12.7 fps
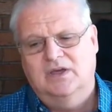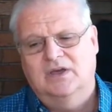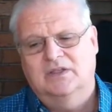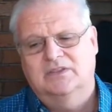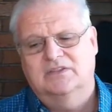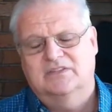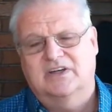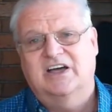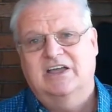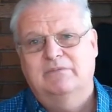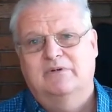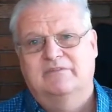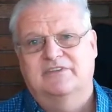And the
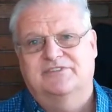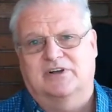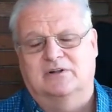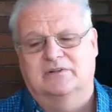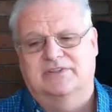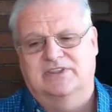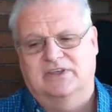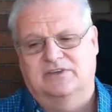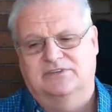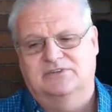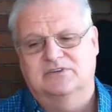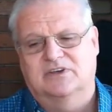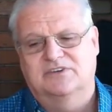aim of this whole thing
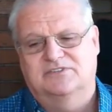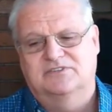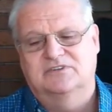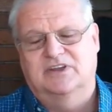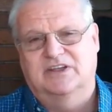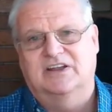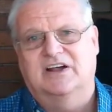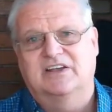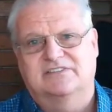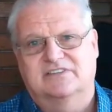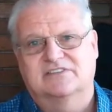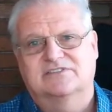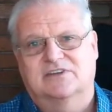is to realize
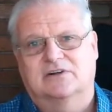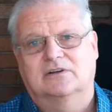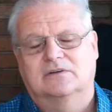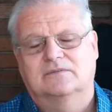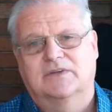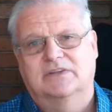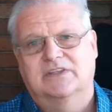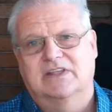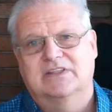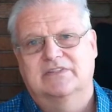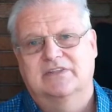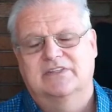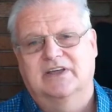the soul at the end
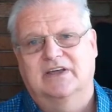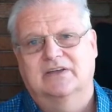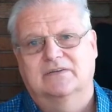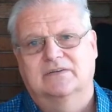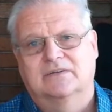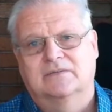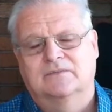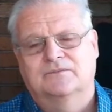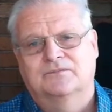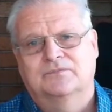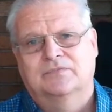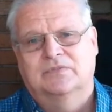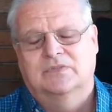of the day.
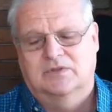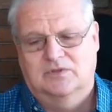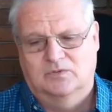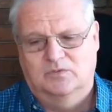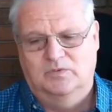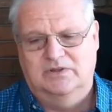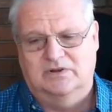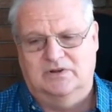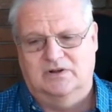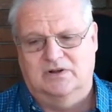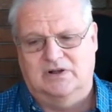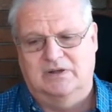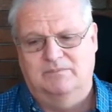
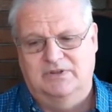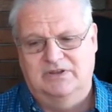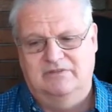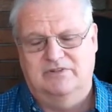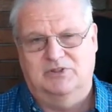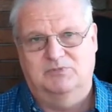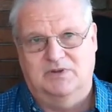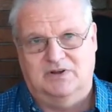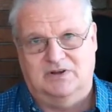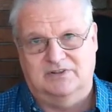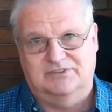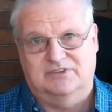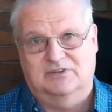I believe that
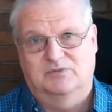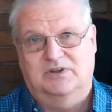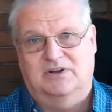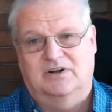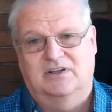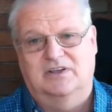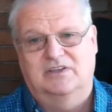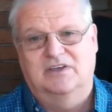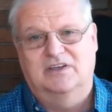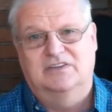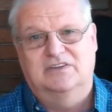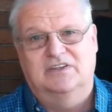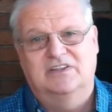we are
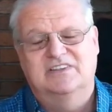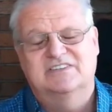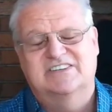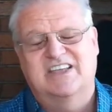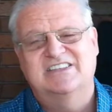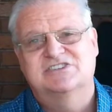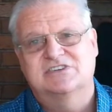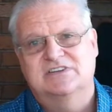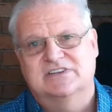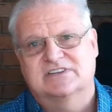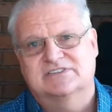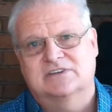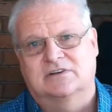essentially
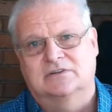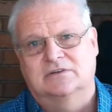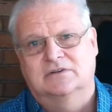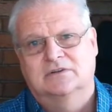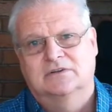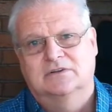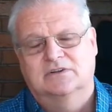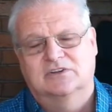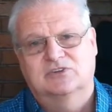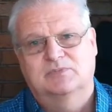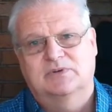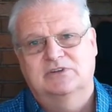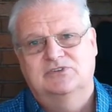a soul, a
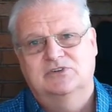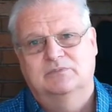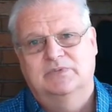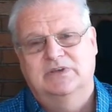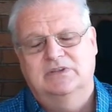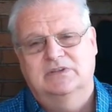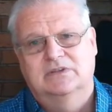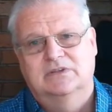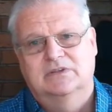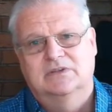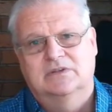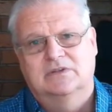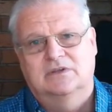spiritual being,
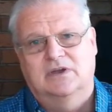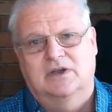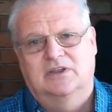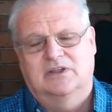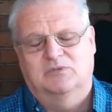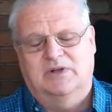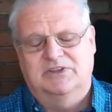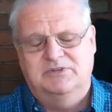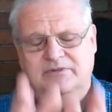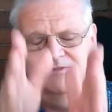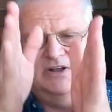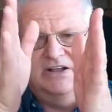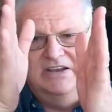and that once
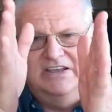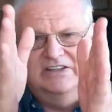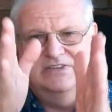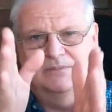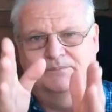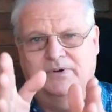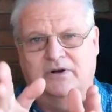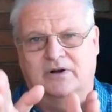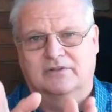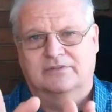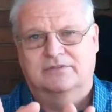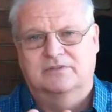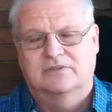we've cleared the path